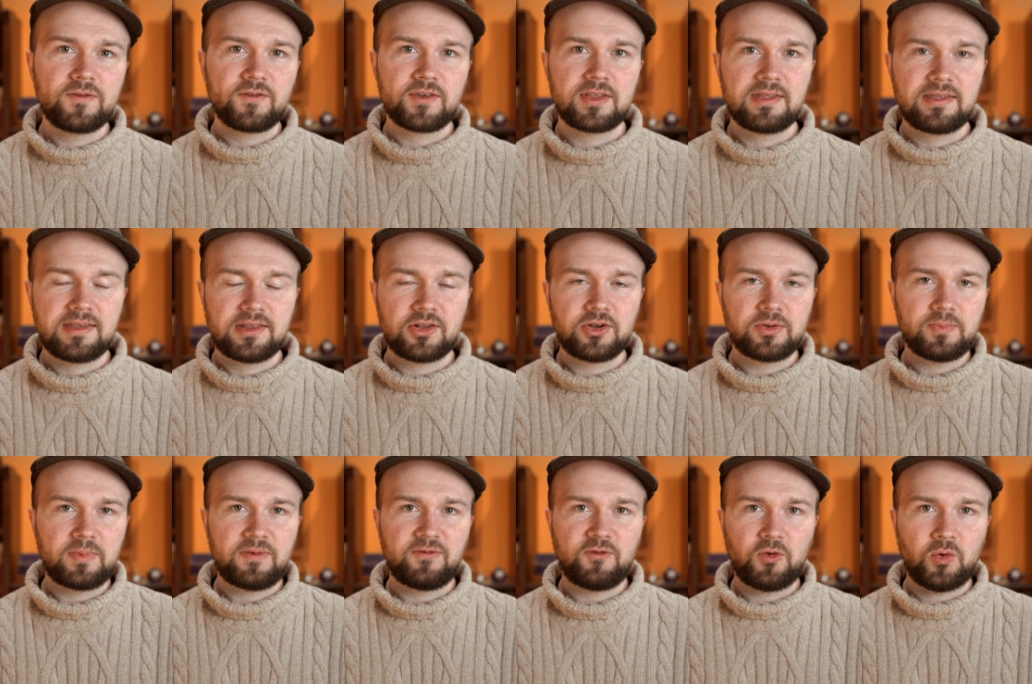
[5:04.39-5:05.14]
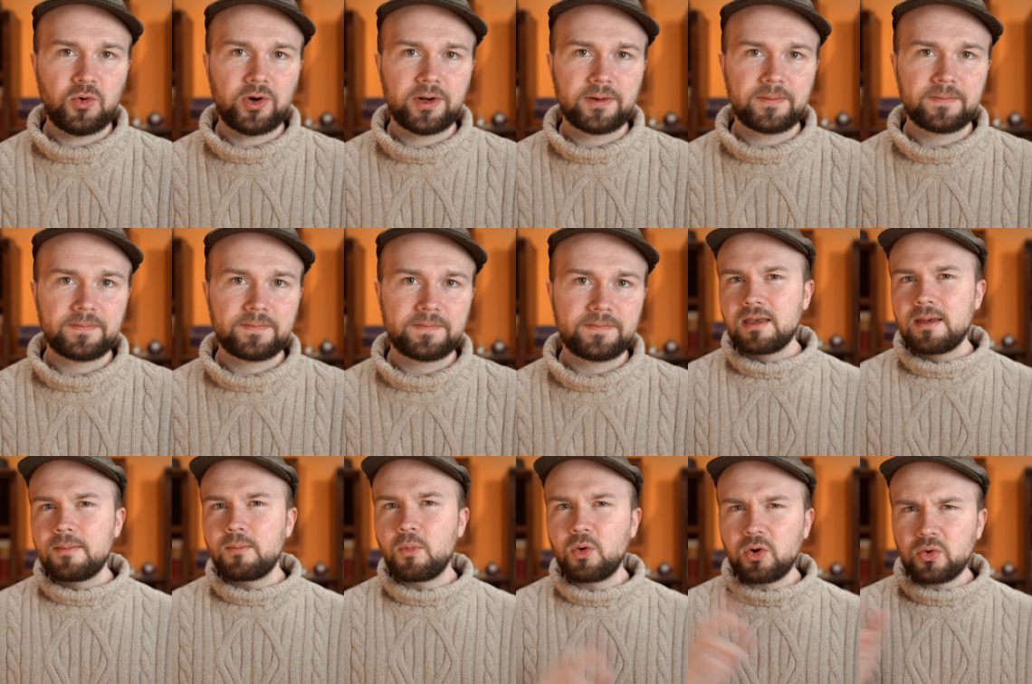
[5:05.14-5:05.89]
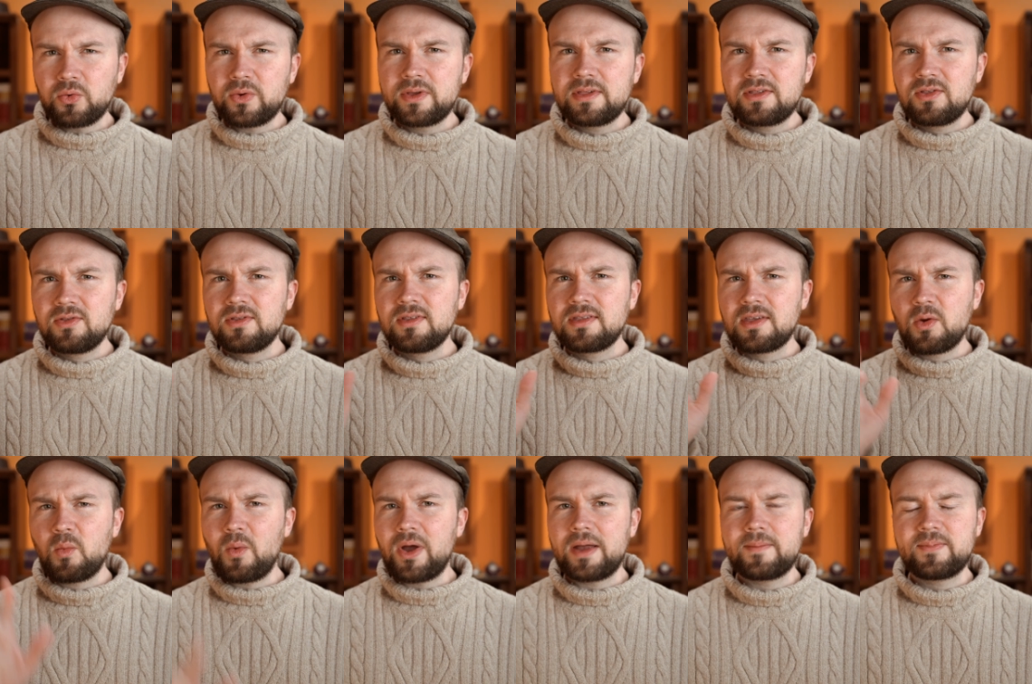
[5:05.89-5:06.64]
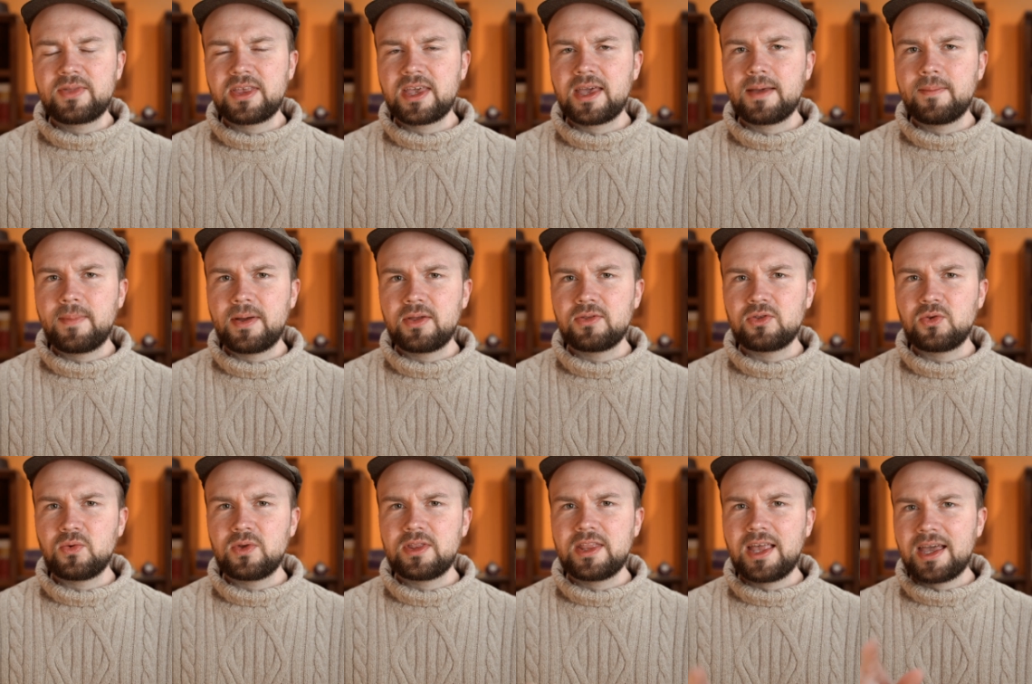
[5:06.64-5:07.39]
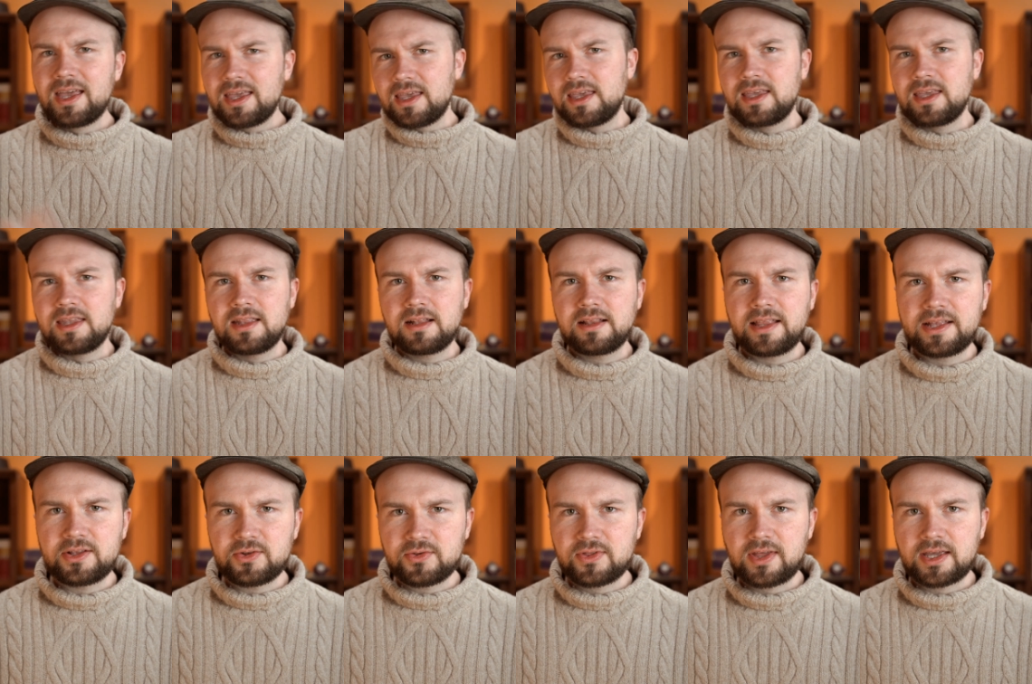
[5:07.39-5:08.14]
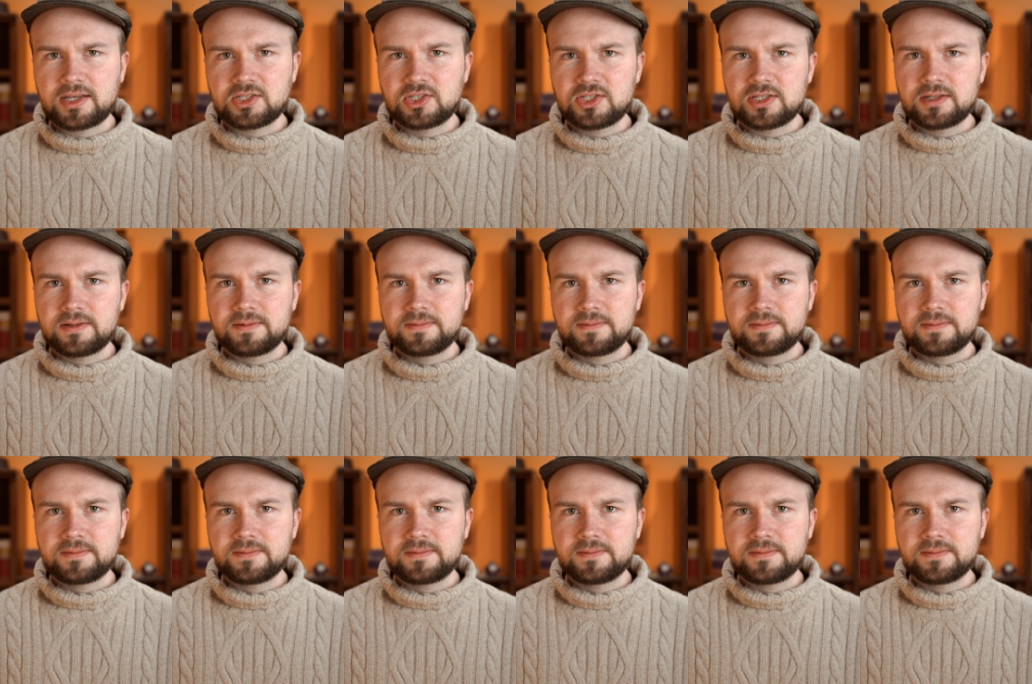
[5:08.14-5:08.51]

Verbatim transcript: have considered before. More reasons on why I'm thinking about doing that in a later section.